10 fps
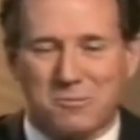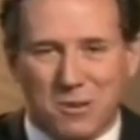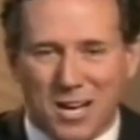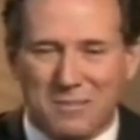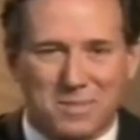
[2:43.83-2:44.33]
Mitt
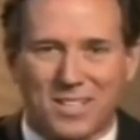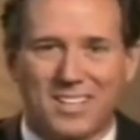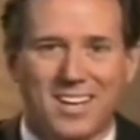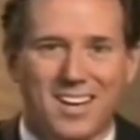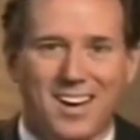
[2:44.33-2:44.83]

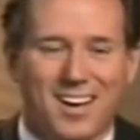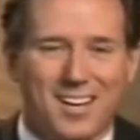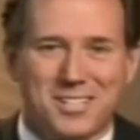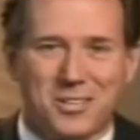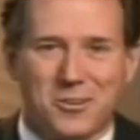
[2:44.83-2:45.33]
Romney,
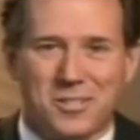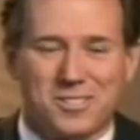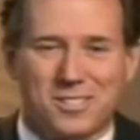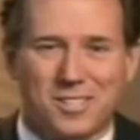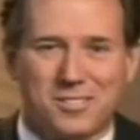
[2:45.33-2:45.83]
uh, you know,
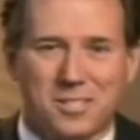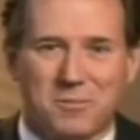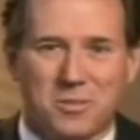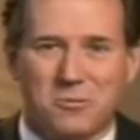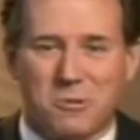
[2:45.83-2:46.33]
is is
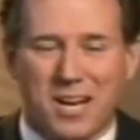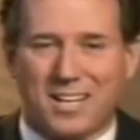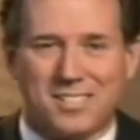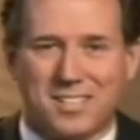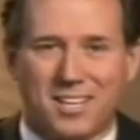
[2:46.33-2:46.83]
someone who
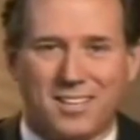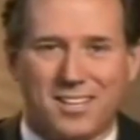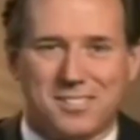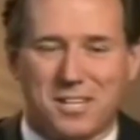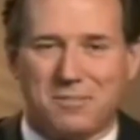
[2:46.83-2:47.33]
ran as
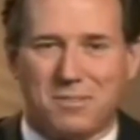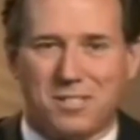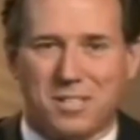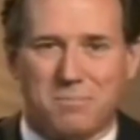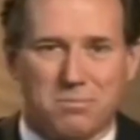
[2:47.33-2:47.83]
a as a
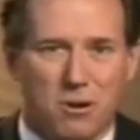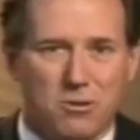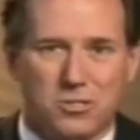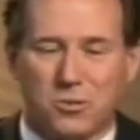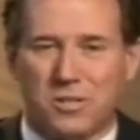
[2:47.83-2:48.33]
as a
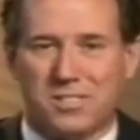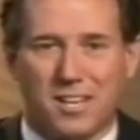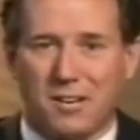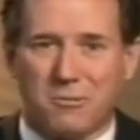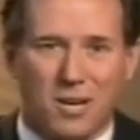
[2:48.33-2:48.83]
pro-choice,
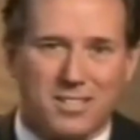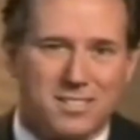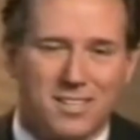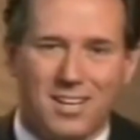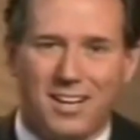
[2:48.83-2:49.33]
gay
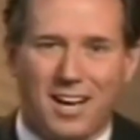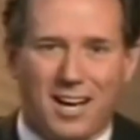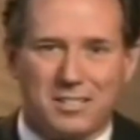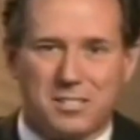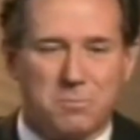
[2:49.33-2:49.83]
rights
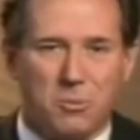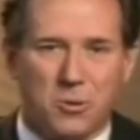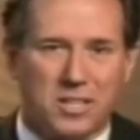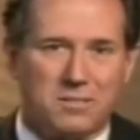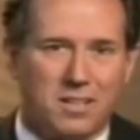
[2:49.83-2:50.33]
uh,
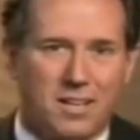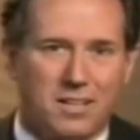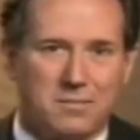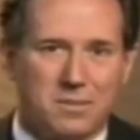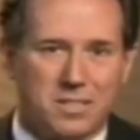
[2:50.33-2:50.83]
supporting
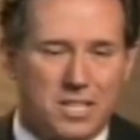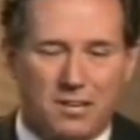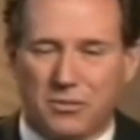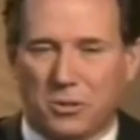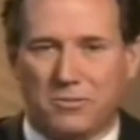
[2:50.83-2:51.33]
uh,
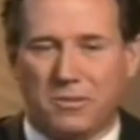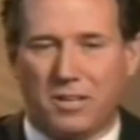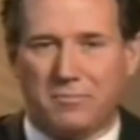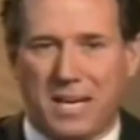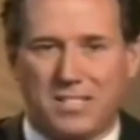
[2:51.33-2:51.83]
governor of,
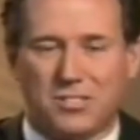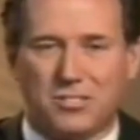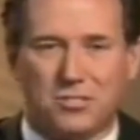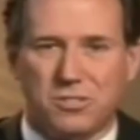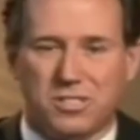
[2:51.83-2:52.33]
of,
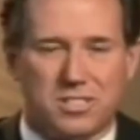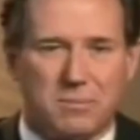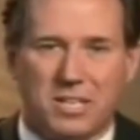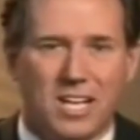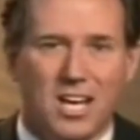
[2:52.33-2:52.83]
Massachusetts.
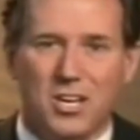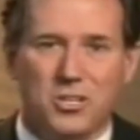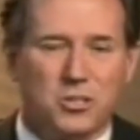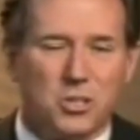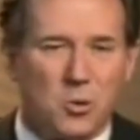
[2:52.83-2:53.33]
I mean,
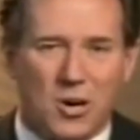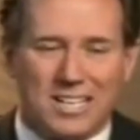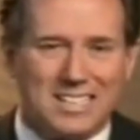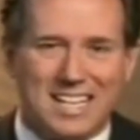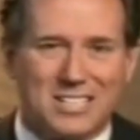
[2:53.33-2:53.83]
you can go
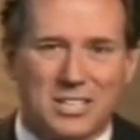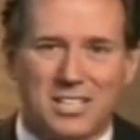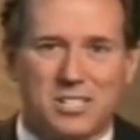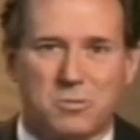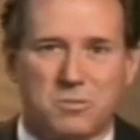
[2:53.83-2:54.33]
on down the
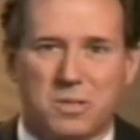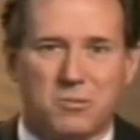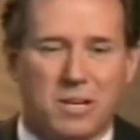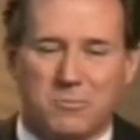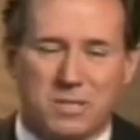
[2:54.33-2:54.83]
list with
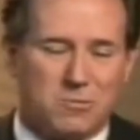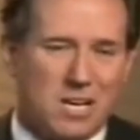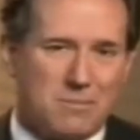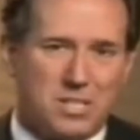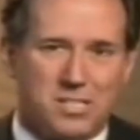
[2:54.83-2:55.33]
Mitt, Mitt
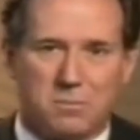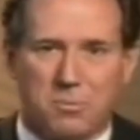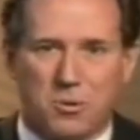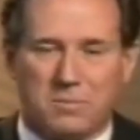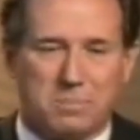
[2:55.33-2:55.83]
Romney
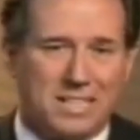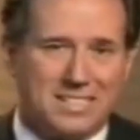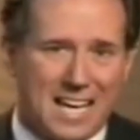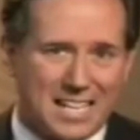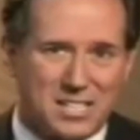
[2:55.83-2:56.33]
supported
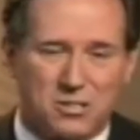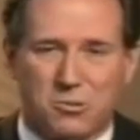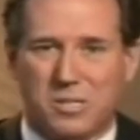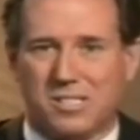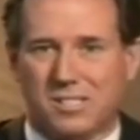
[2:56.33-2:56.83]
big tax
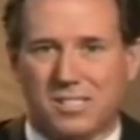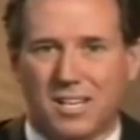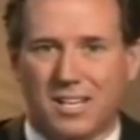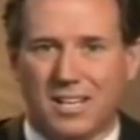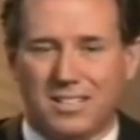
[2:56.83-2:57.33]

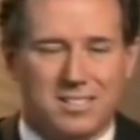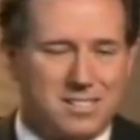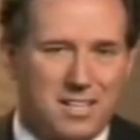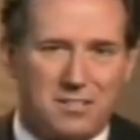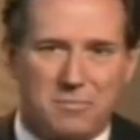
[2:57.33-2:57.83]
increases in the
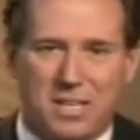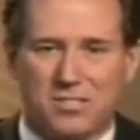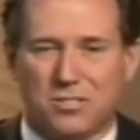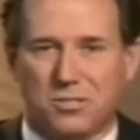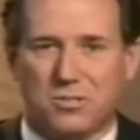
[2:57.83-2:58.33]
state of
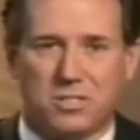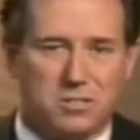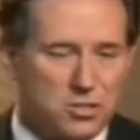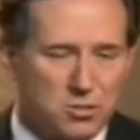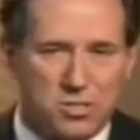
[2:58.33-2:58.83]

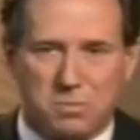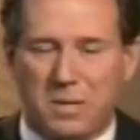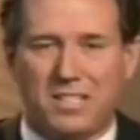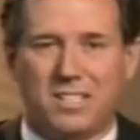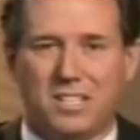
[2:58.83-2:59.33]
Massachusetts, huge
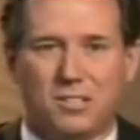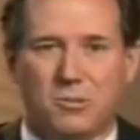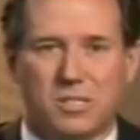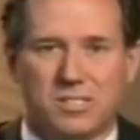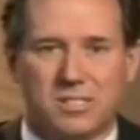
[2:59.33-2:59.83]
spending
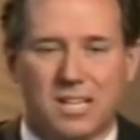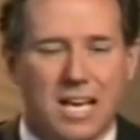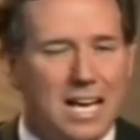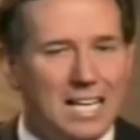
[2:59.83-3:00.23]
increases.